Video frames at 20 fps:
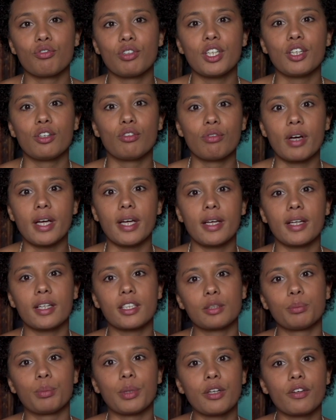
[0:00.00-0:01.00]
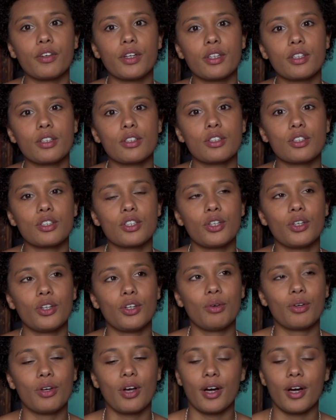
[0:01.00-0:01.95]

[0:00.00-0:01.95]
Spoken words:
really great experience to